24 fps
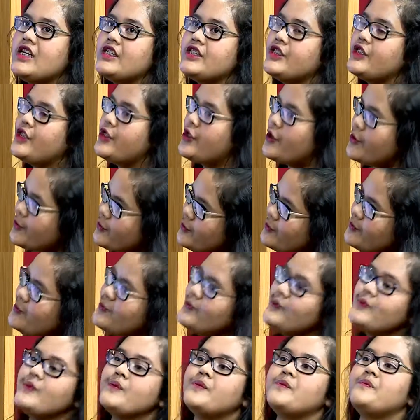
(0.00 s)
No,
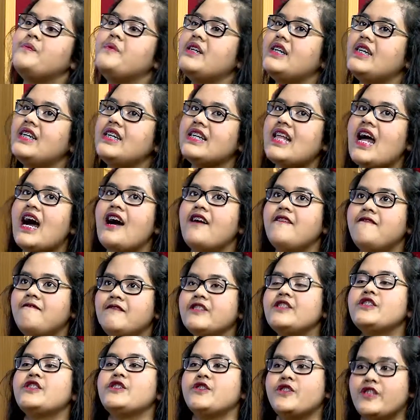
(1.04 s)
but I've
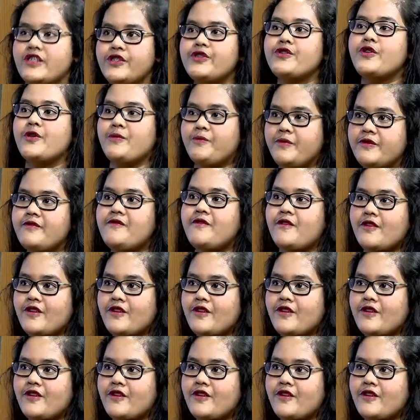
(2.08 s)
been to Europe before.